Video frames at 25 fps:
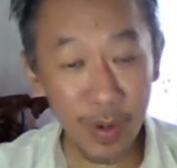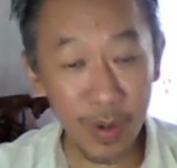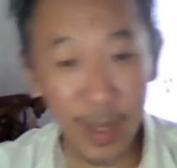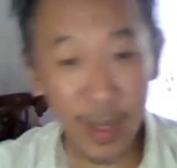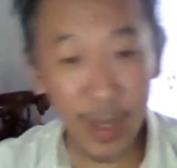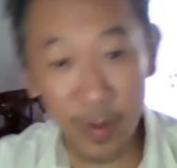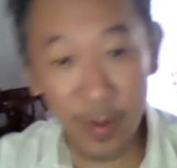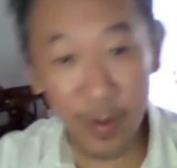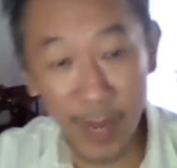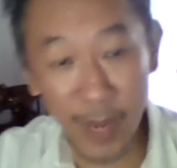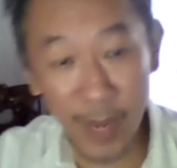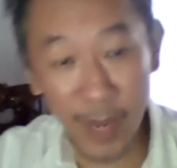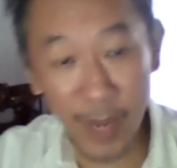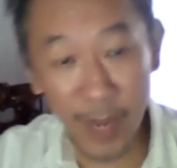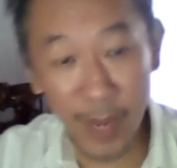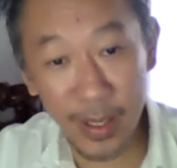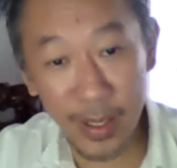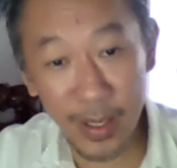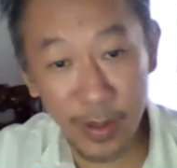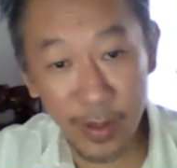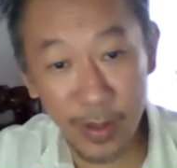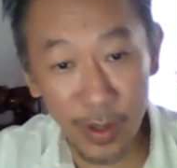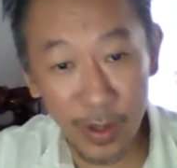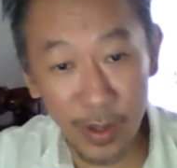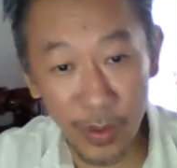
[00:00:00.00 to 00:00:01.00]
that your mind
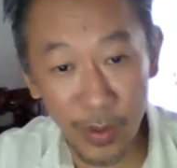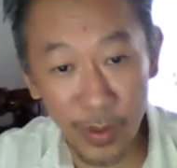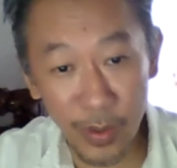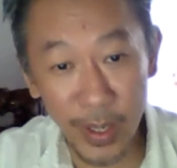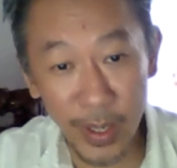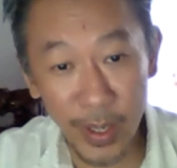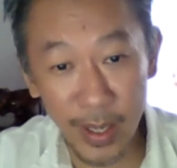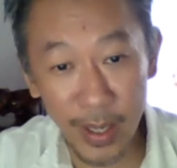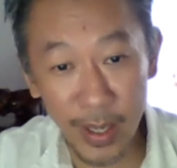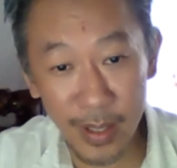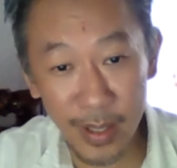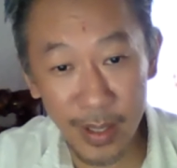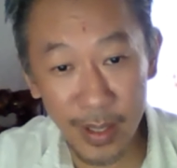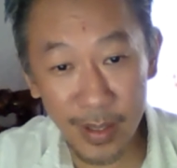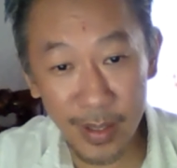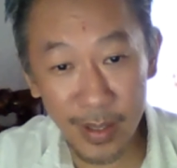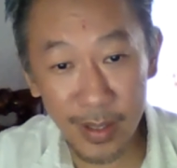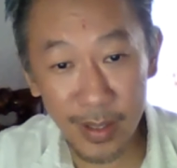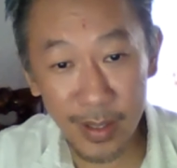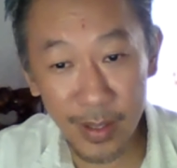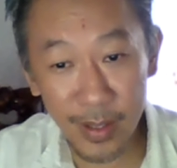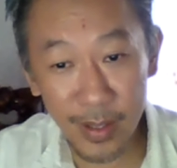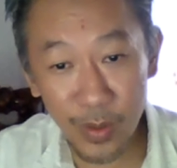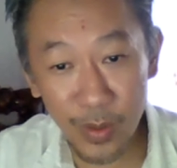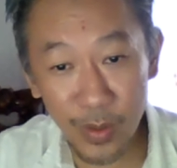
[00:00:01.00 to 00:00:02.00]
is not doing it,
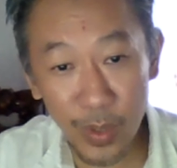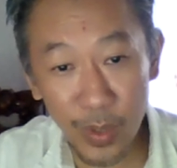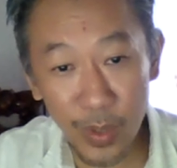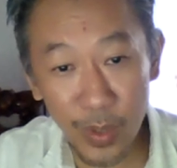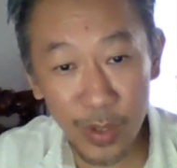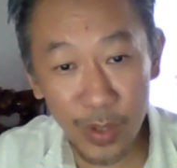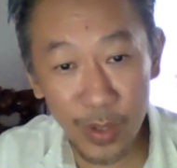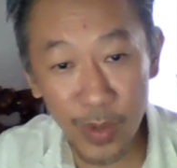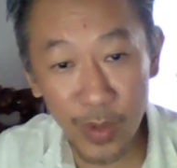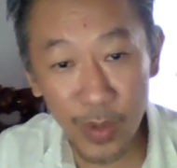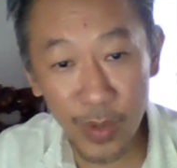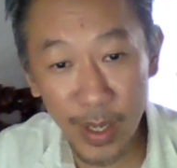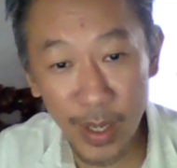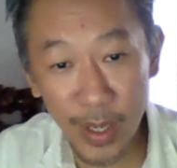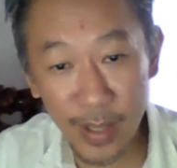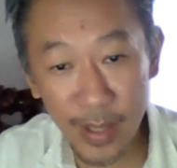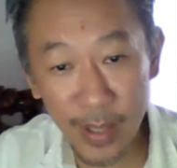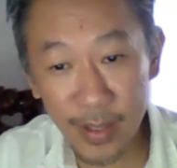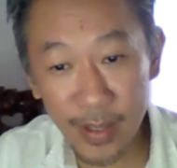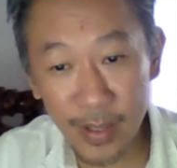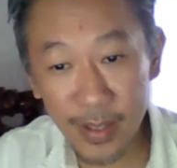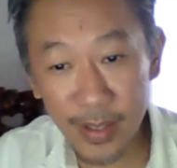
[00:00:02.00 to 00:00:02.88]
who is doing it?